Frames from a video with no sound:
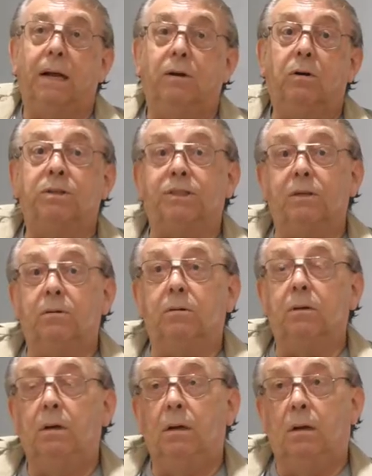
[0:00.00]
And
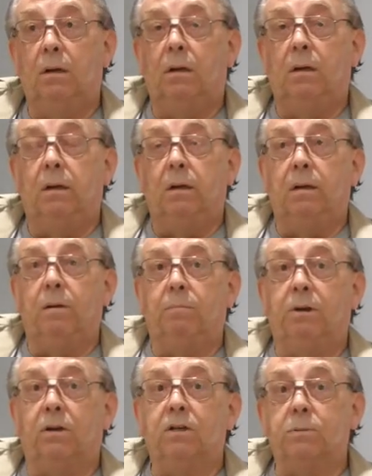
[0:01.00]
also,
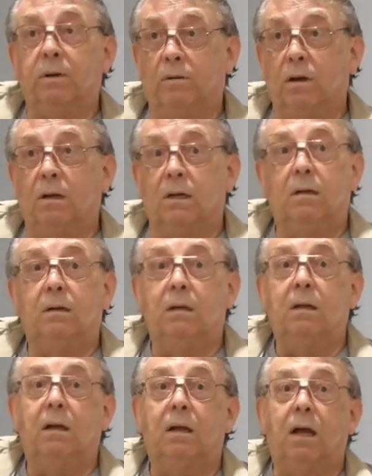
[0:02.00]
because we've got
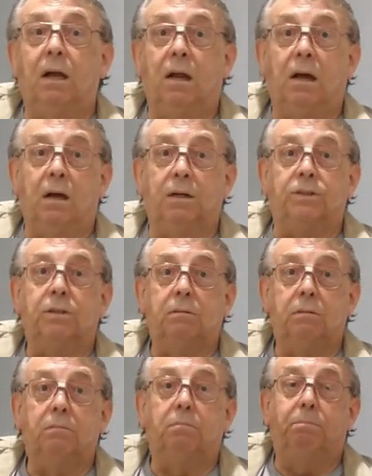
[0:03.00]
a large
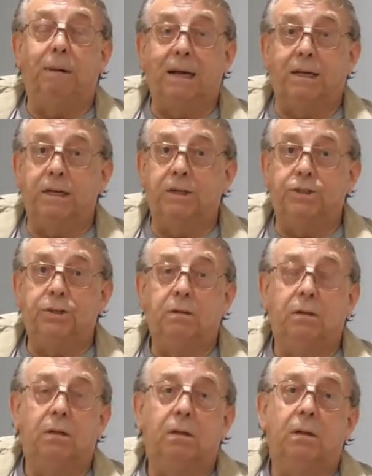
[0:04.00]
package,
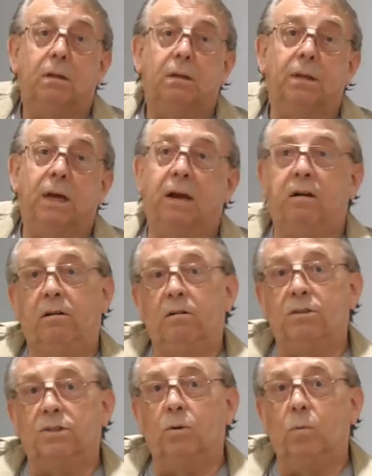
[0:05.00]
they are
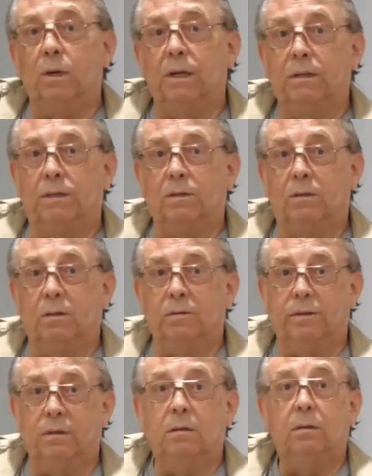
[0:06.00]
also willing to
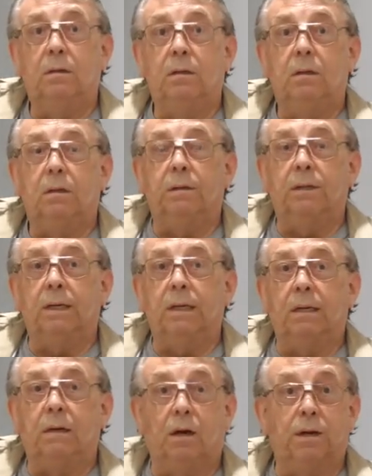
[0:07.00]
cover
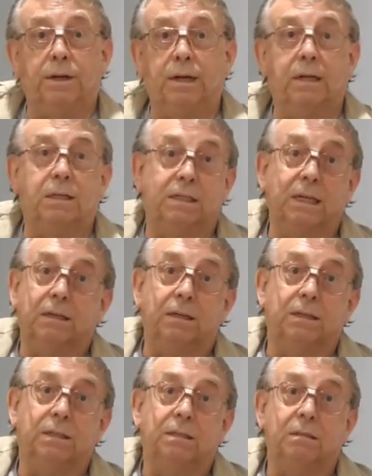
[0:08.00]
the holiday and
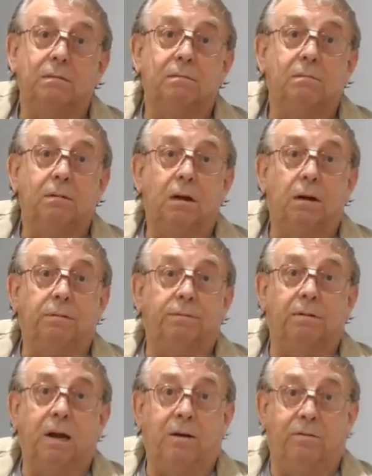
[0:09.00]
sickness of
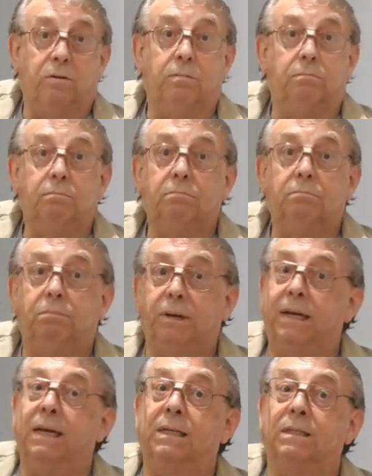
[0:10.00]
our own
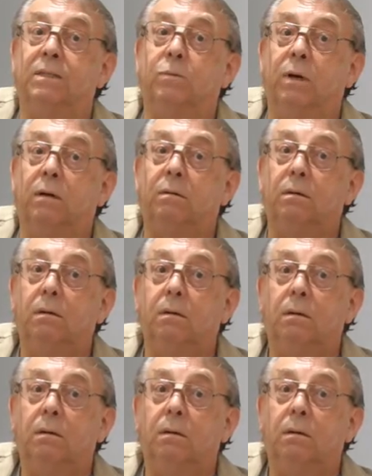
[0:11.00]
PAs as well.